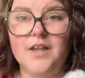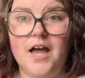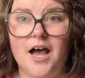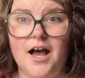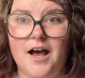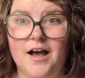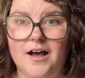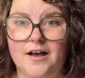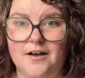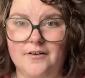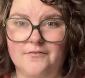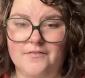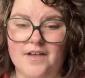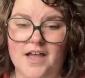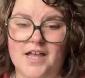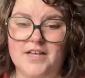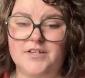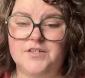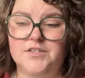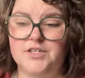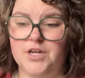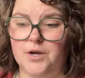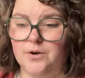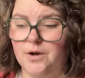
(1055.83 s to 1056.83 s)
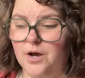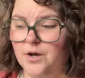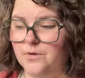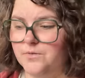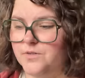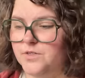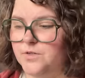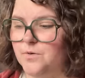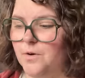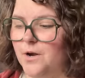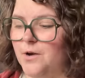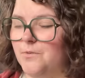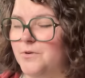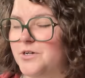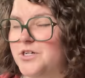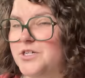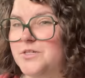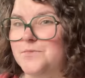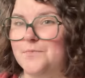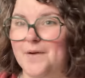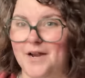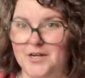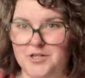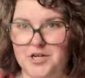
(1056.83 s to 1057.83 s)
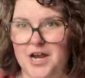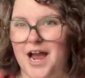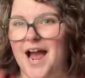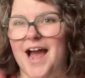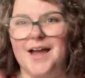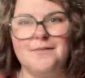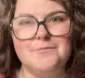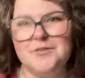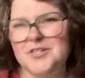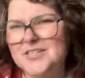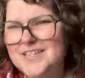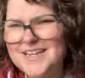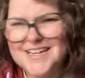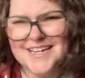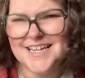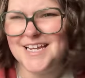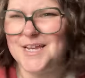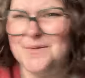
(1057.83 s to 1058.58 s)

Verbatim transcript: of a Soho Square, which is by J I'm just going to